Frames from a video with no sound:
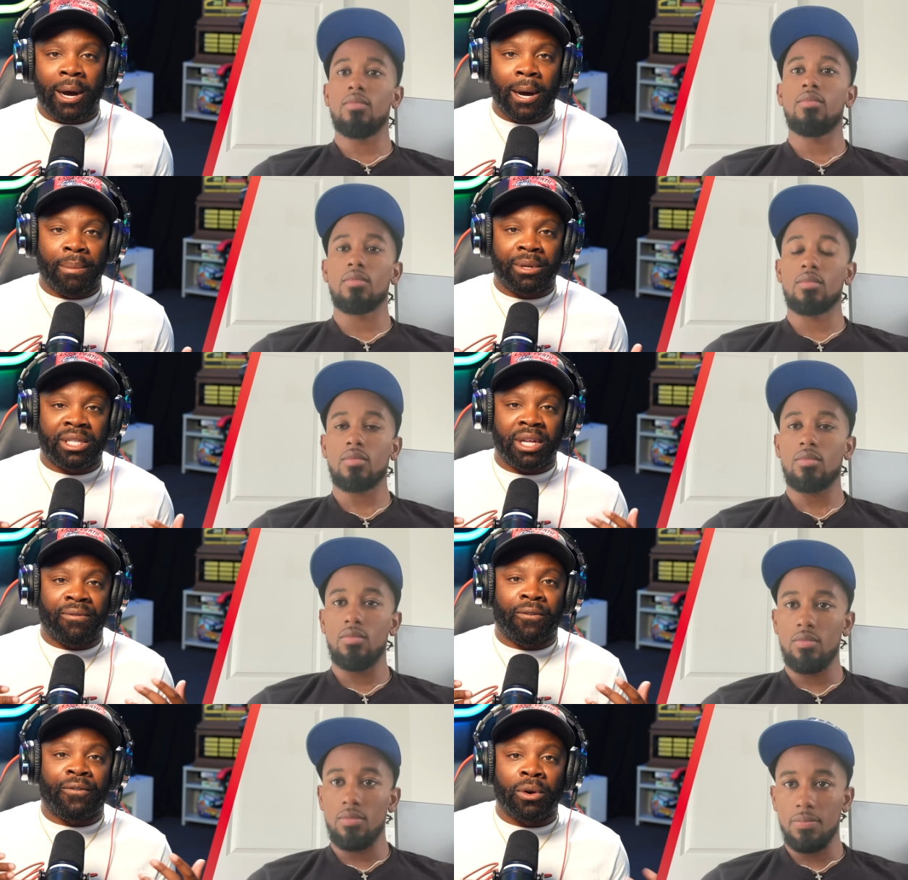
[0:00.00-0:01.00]
Speaker 1: Just
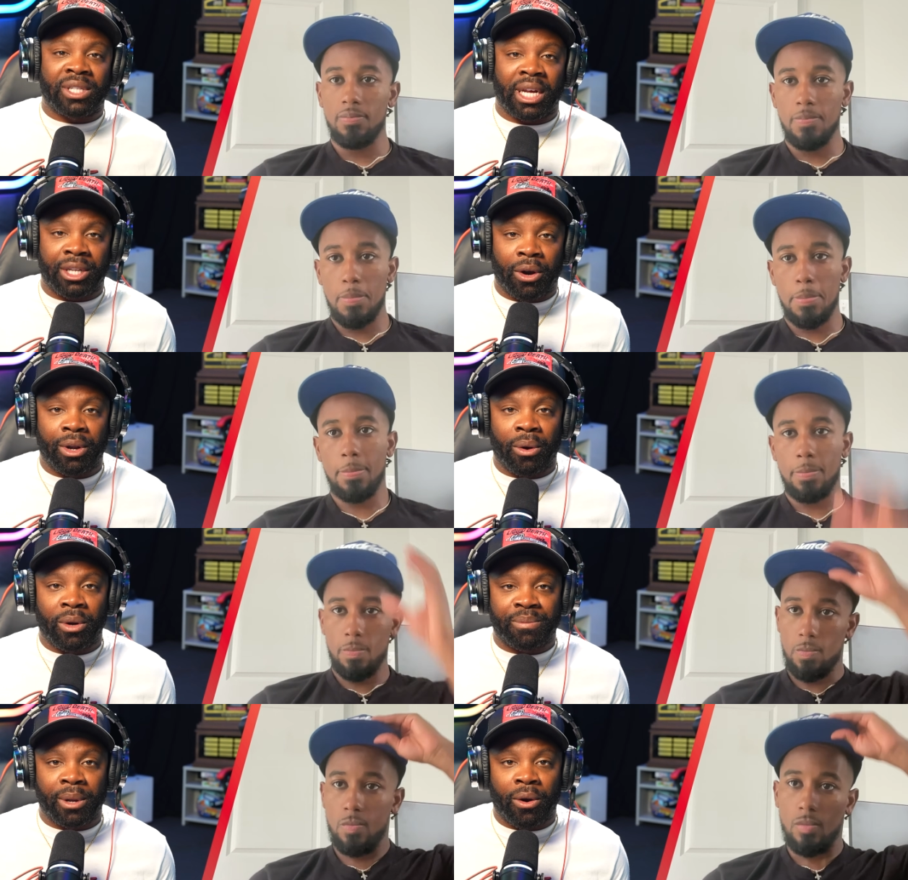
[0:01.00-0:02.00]
for folks that don't know
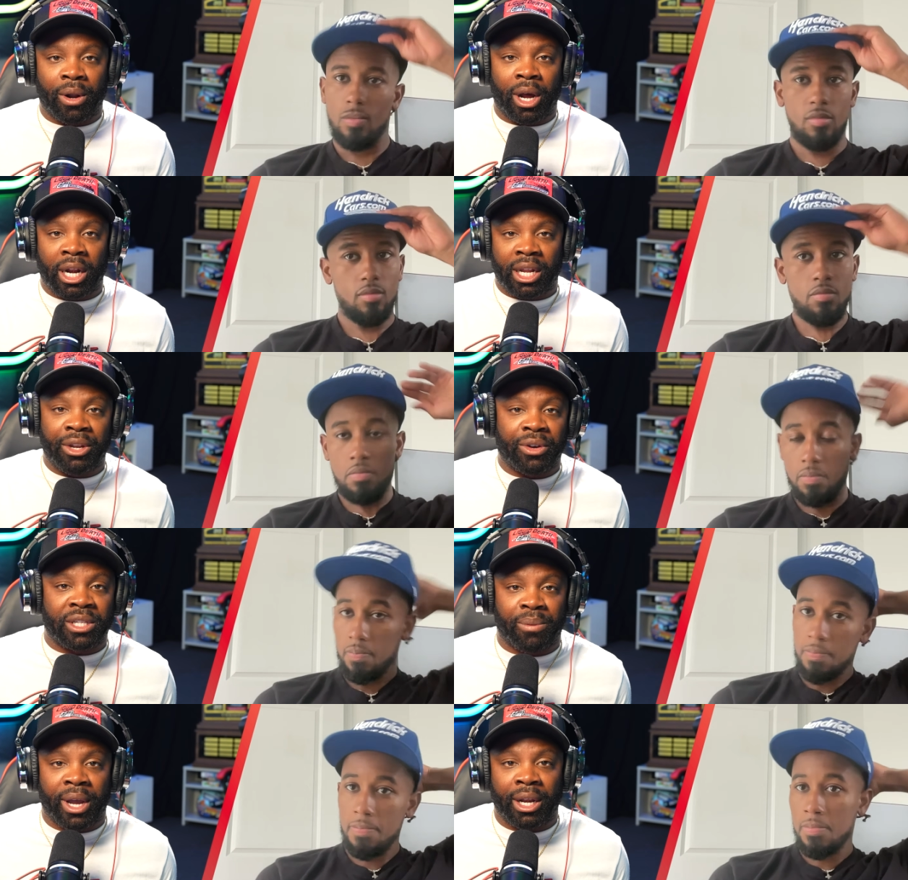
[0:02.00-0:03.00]
what's been going on, can you
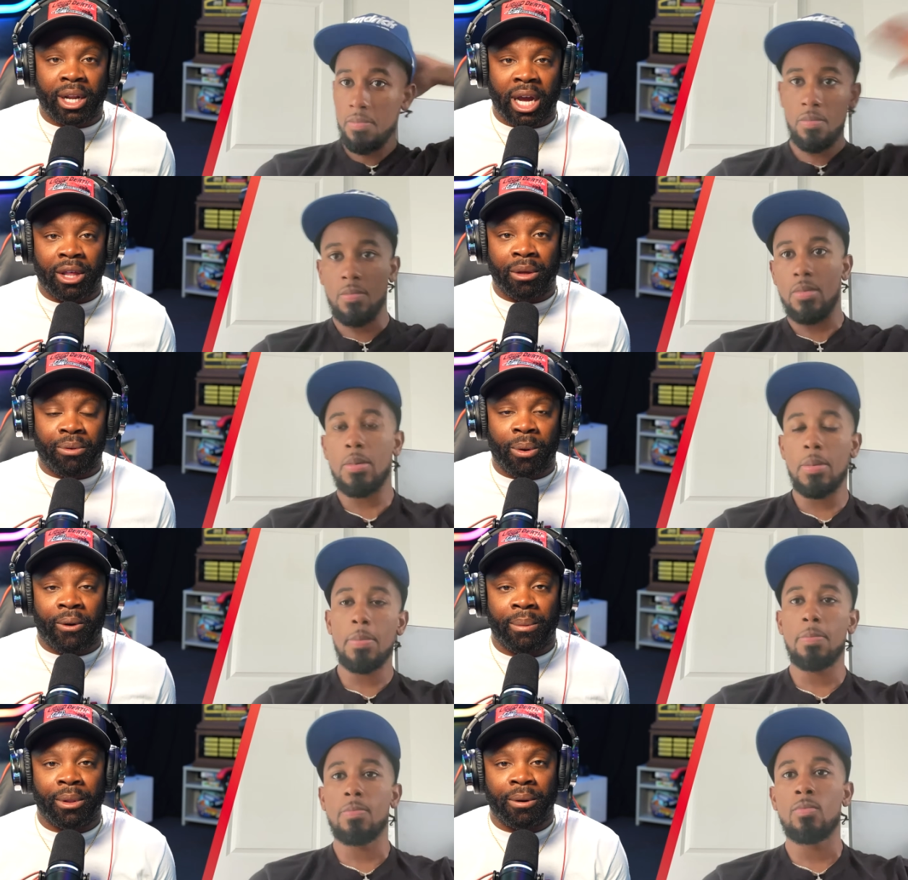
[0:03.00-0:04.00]
explain kind of the
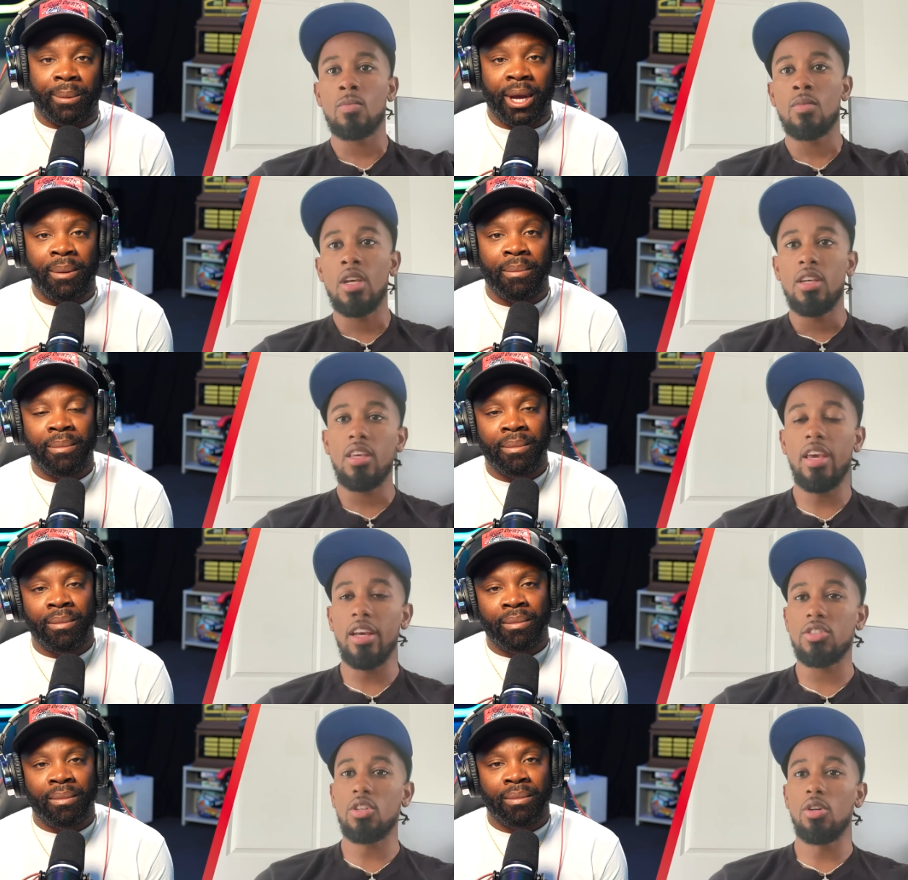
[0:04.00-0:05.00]
program a little bit?
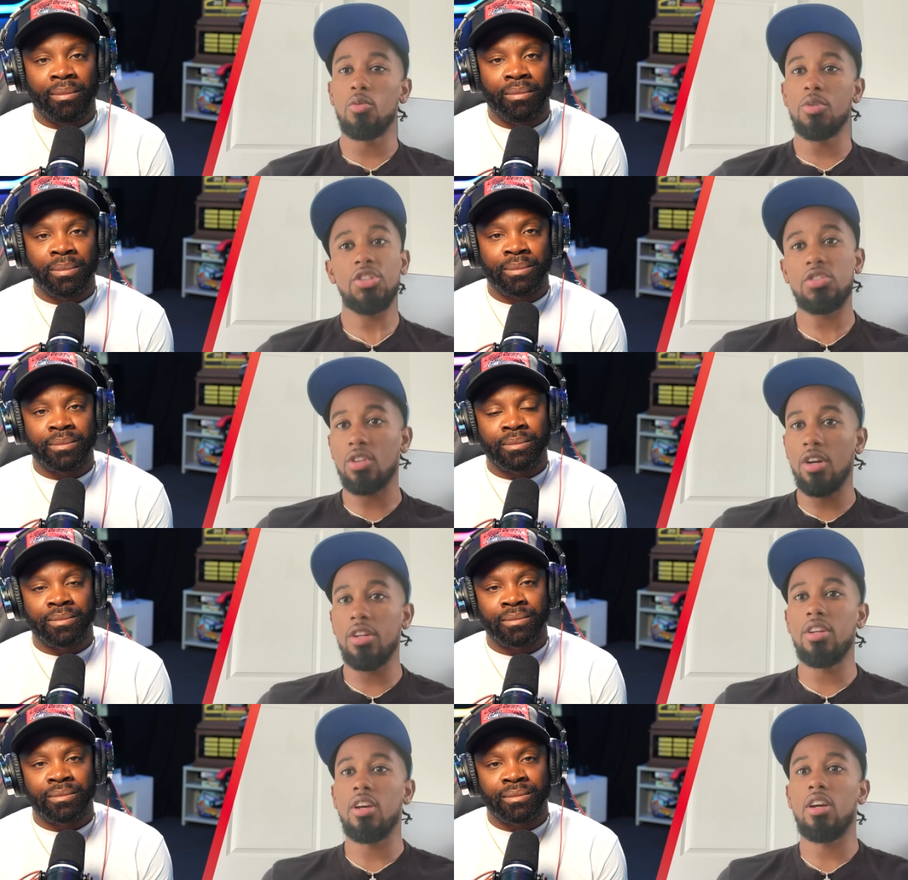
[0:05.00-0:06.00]
Speaker 2: Yeah, so we just
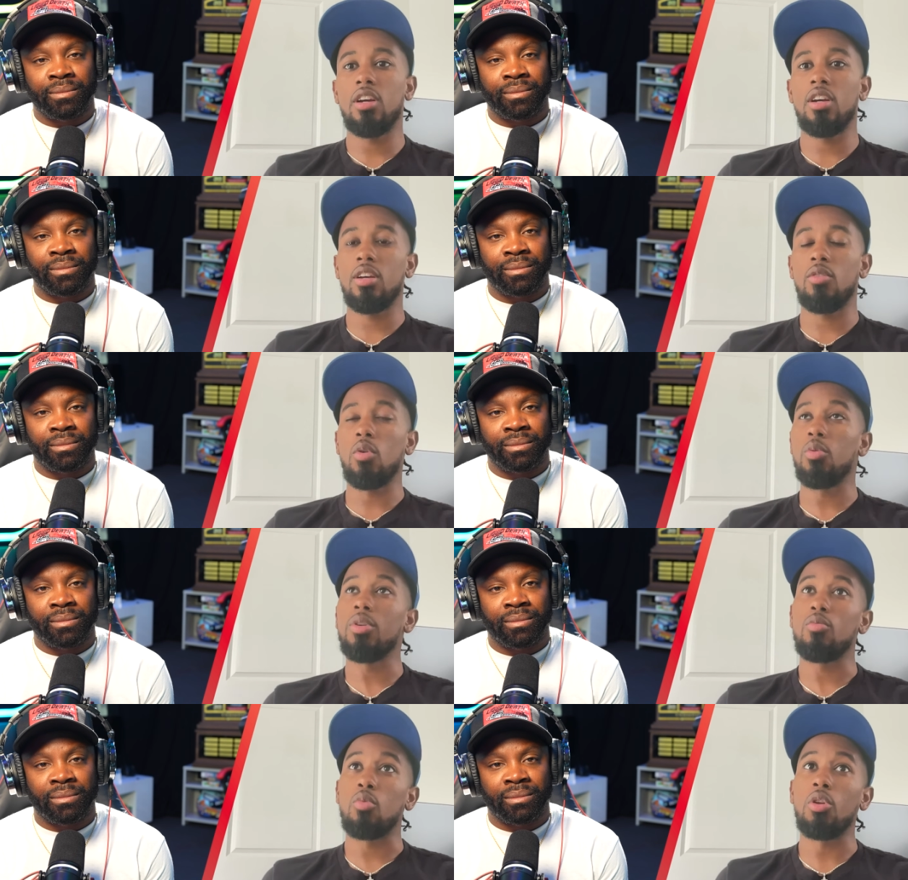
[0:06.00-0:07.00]
started. Well,
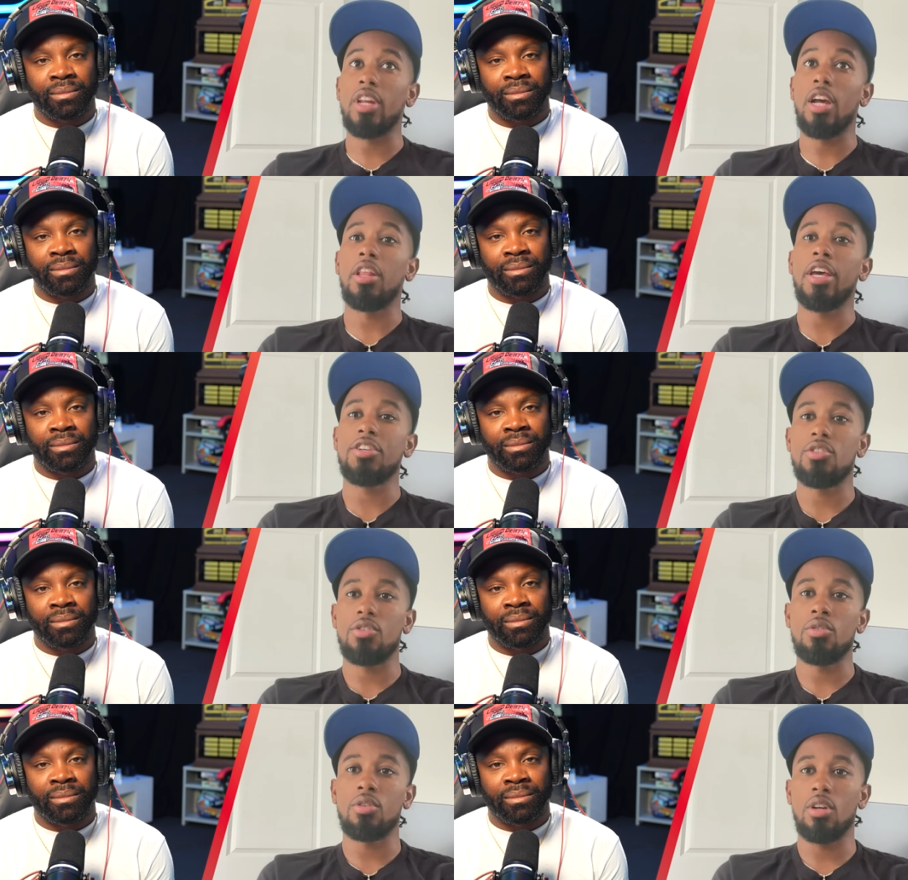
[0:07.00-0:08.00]
we rolled it out last
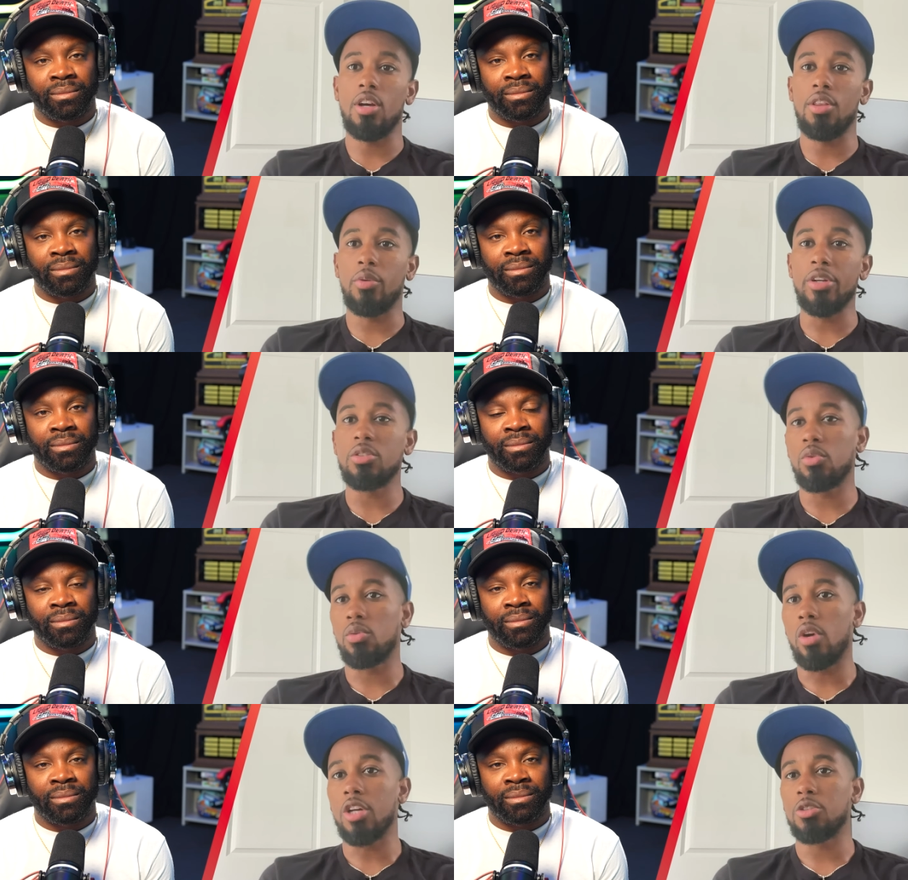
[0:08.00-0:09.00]
year, the Racing with
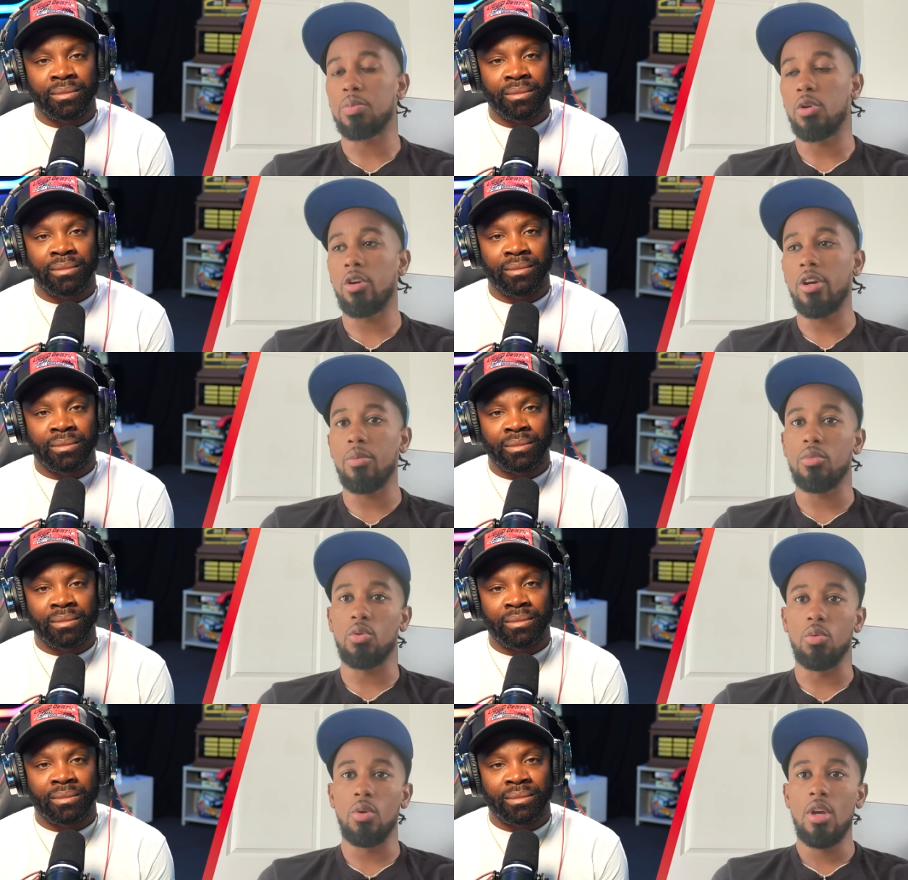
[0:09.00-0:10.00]
Roger program
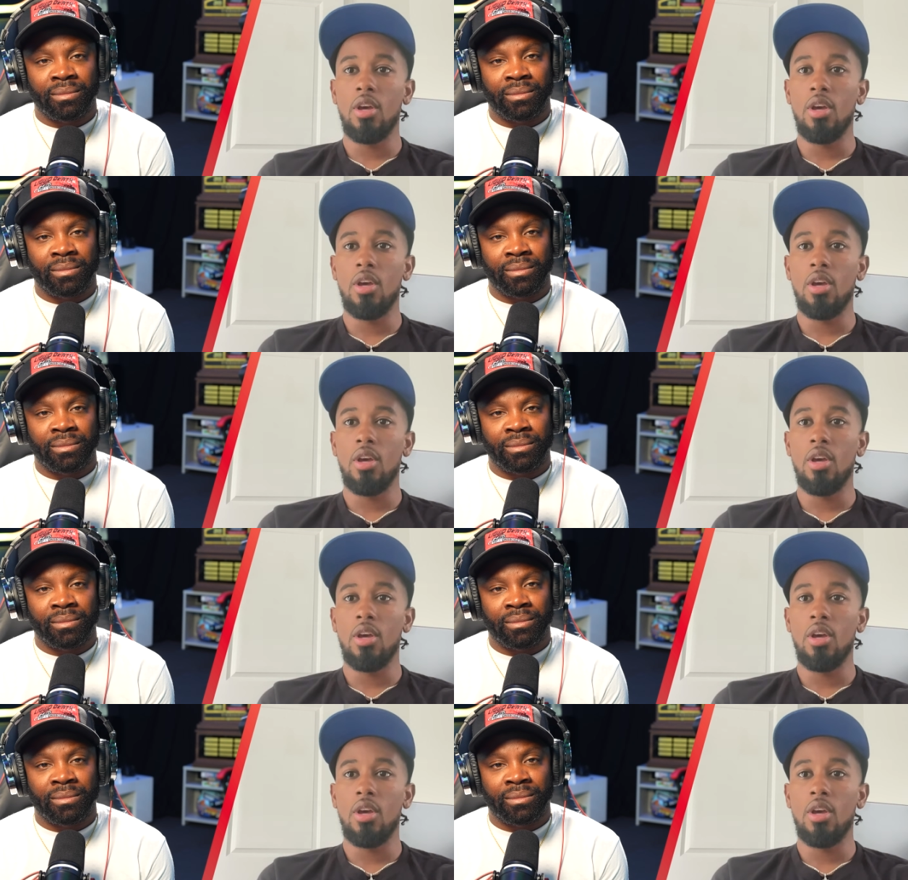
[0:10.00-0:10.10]
through